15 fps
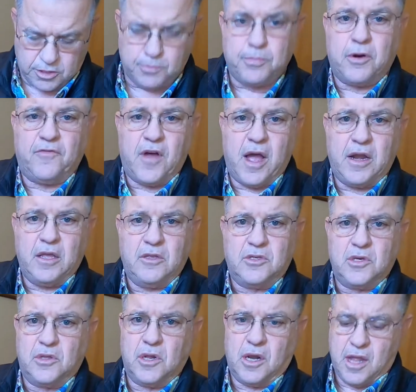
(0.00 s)
providing
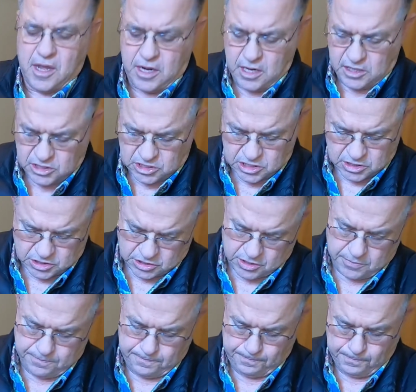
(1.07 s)
to the lighting
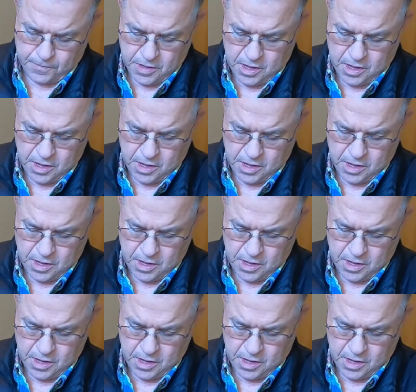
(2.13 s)
system.